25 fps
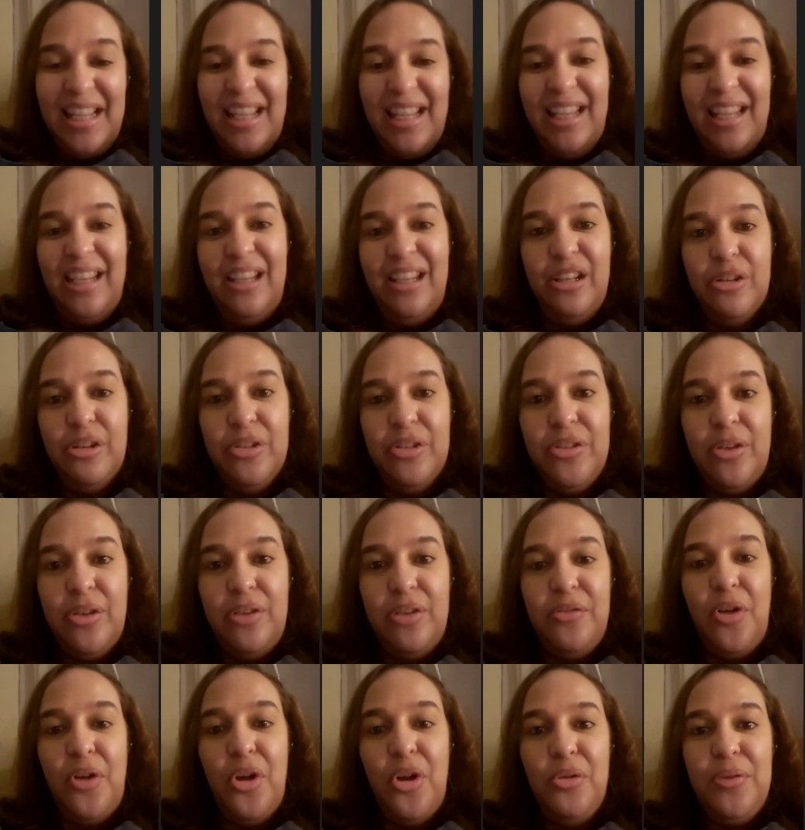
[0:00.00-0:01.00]
You know, so
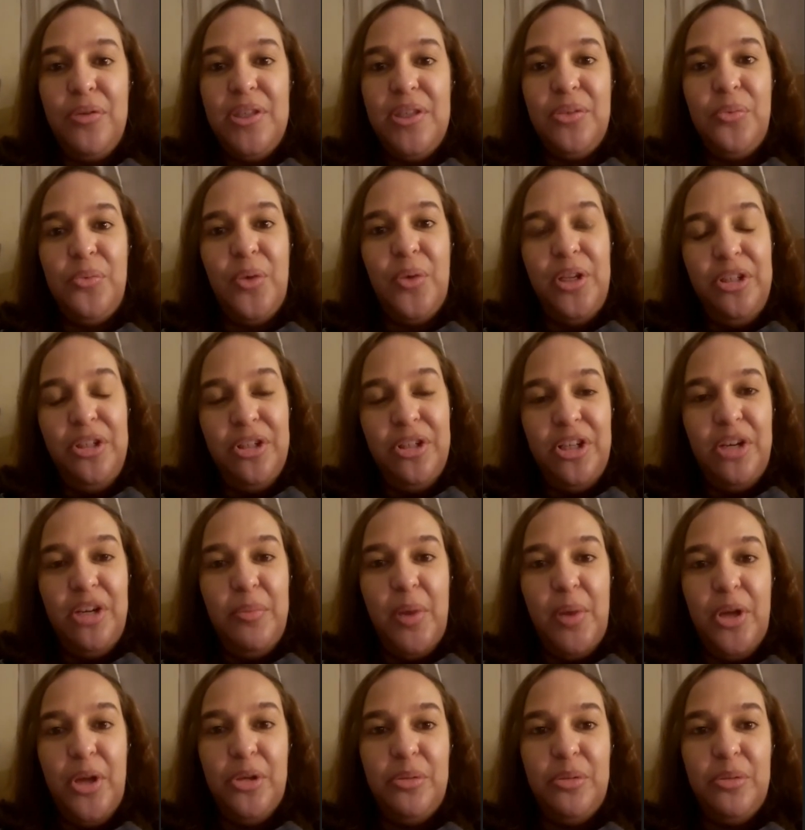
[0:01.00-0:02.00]
I've always wondered
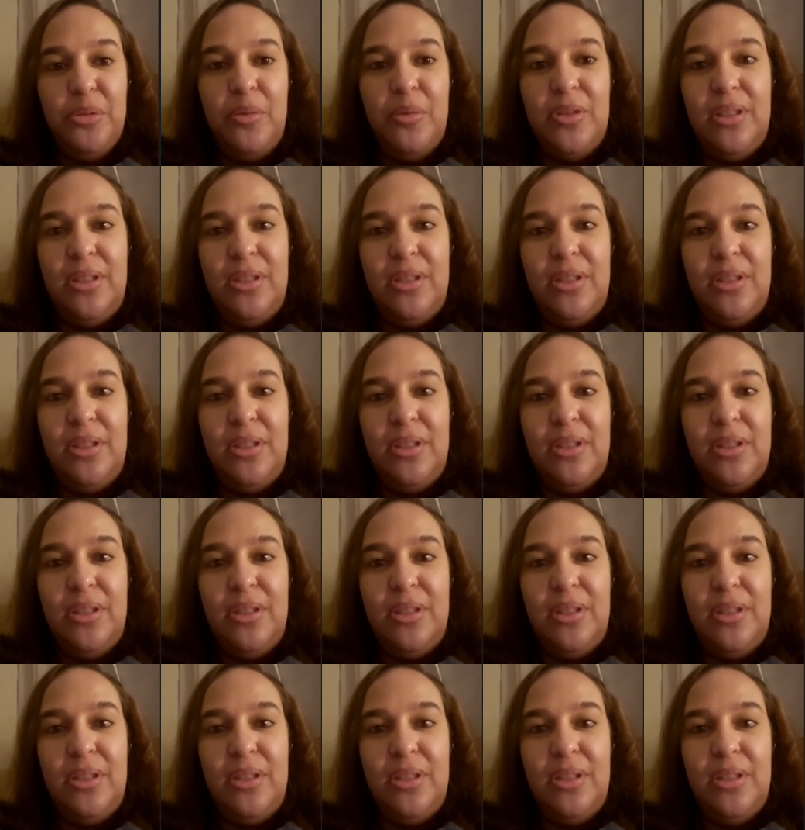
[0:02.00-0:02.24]
about,